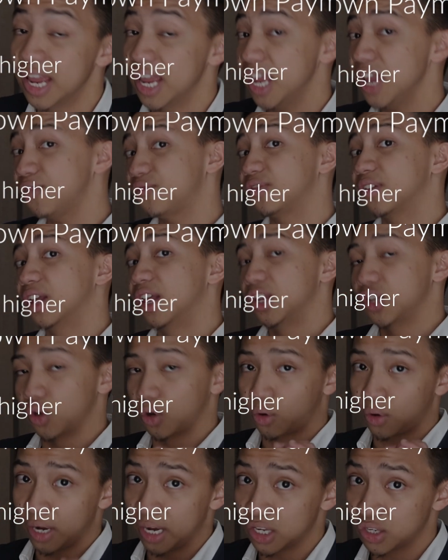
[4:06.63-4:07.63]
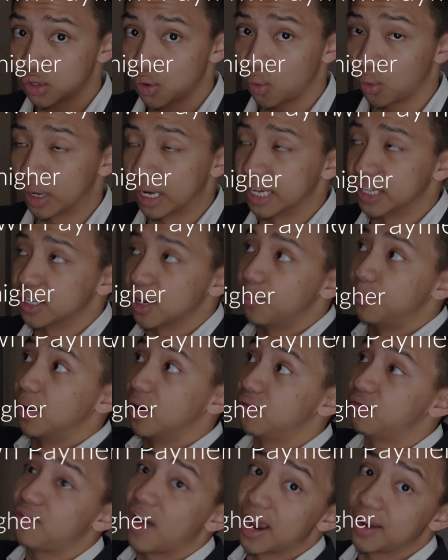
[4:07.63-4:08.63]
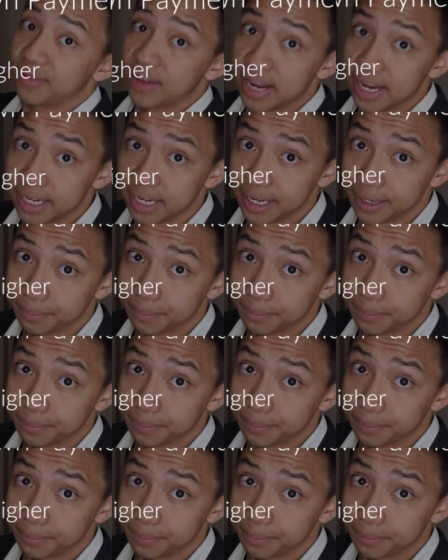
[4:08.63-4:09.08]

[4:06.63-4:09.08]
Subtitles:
if your credit score is above 580.